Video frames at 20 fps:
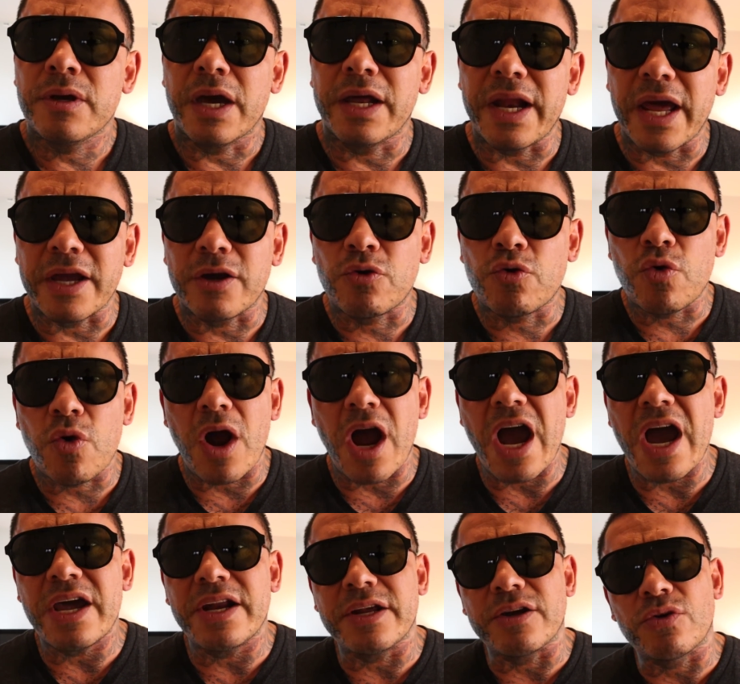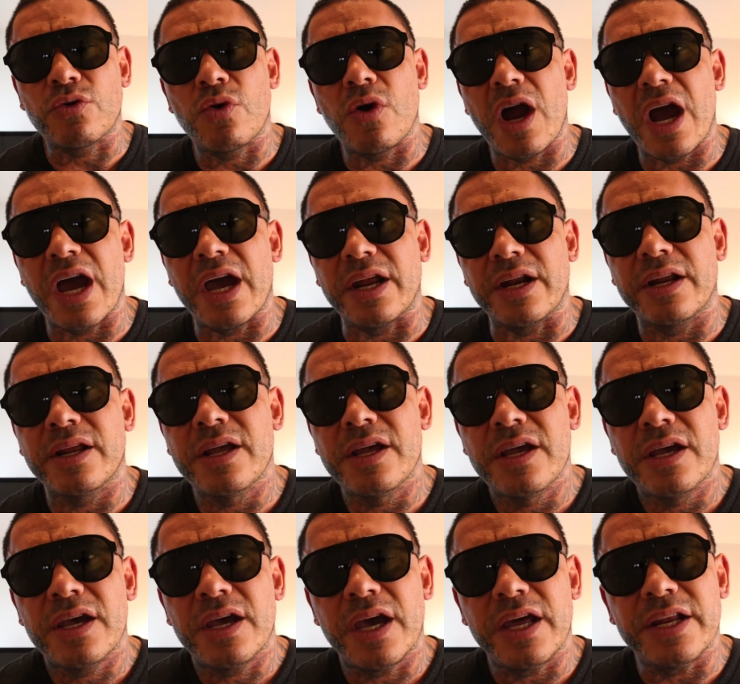And I cried and cried.
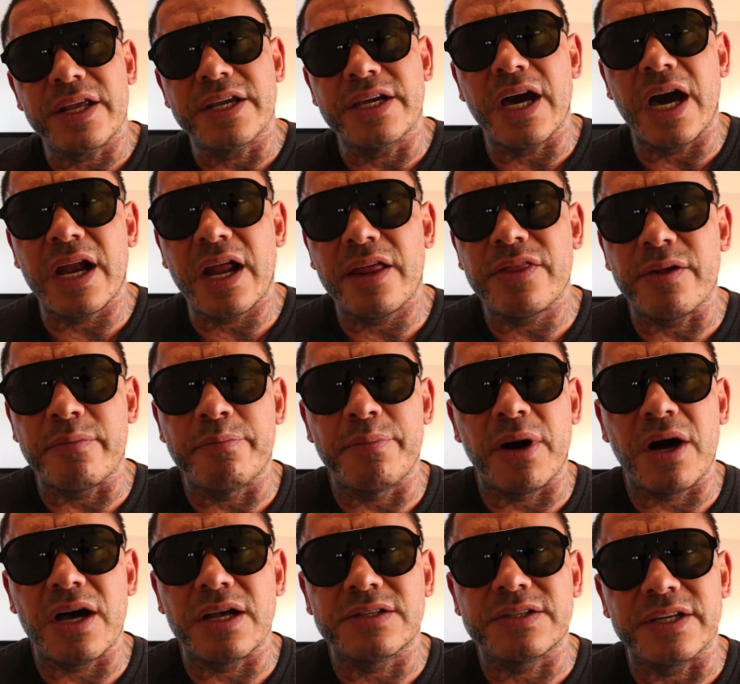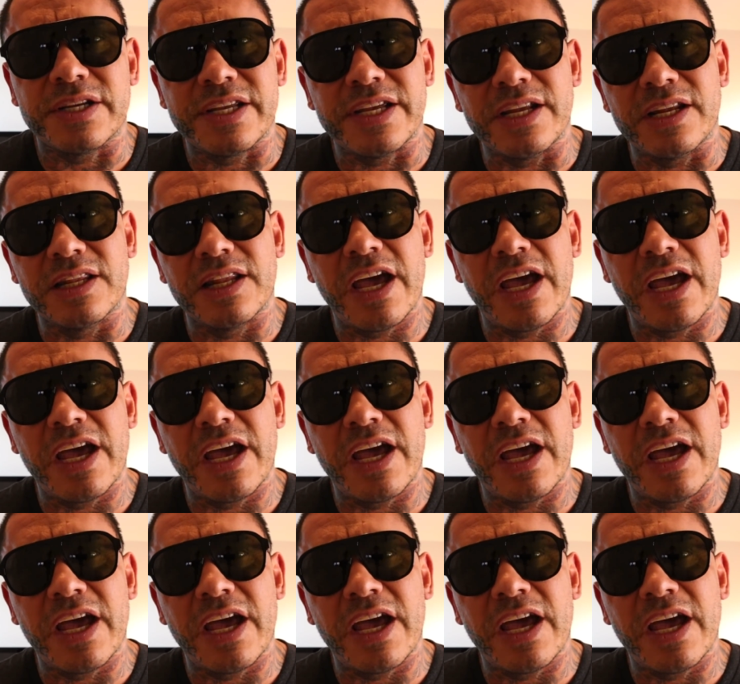And he got on the bus and he